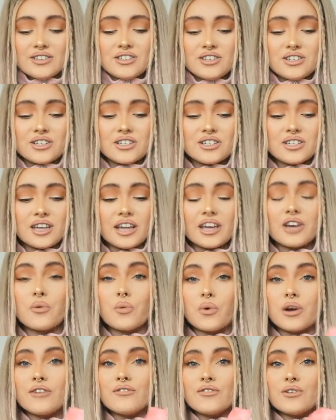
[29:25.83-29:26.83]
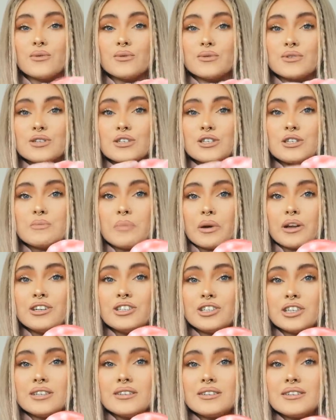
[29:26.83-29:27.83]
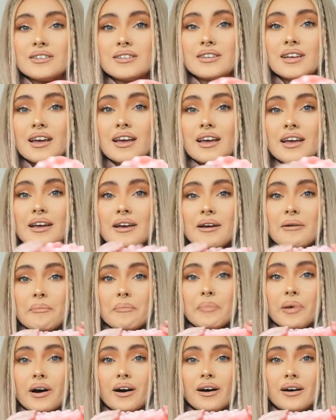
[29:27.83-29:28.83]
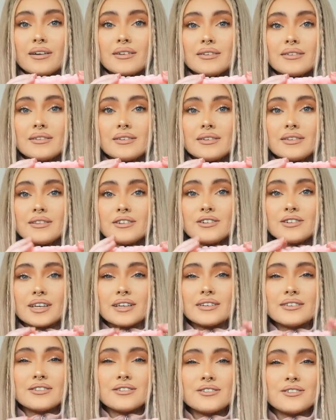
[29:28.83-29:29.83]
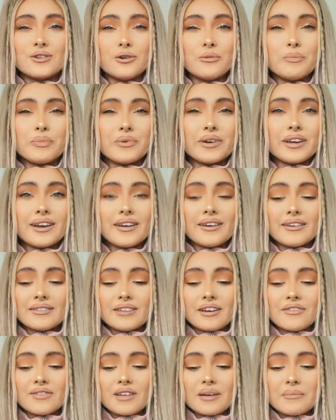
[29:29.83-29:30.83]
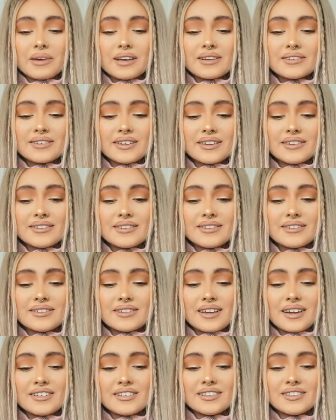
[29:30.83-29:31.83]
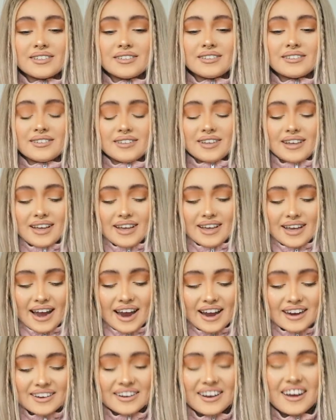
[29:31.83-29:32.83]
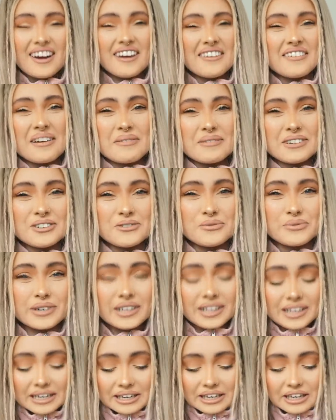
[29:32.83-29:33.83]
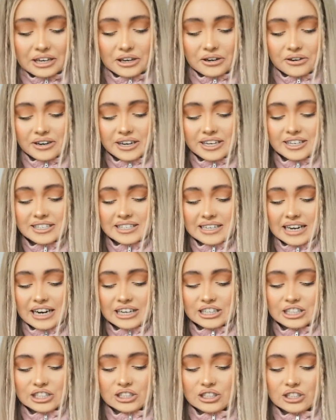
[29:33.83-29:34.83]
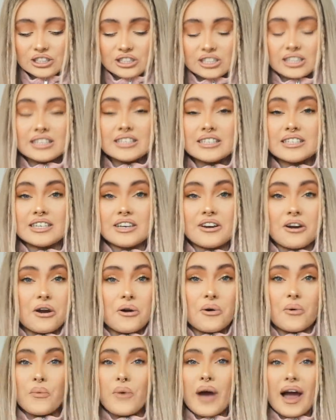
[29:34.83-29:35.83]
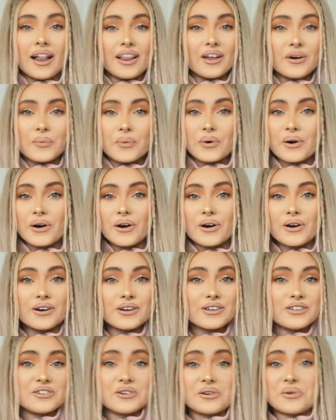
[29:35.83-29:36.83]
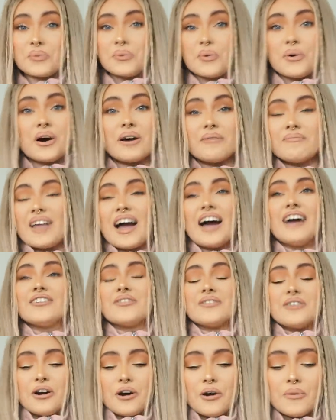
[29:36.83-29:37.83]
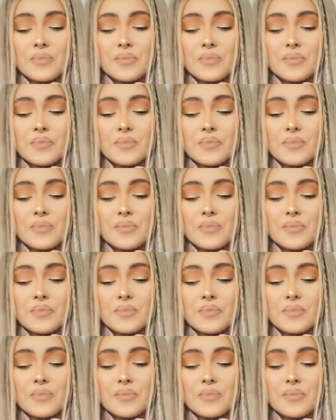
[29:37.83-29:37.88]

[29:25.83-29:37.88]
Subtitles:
just like one of those sponges, but there's like soap in it, if that makes sense. I don't know. I'm just really curious to actually use it and see how well it works or what. I don't know.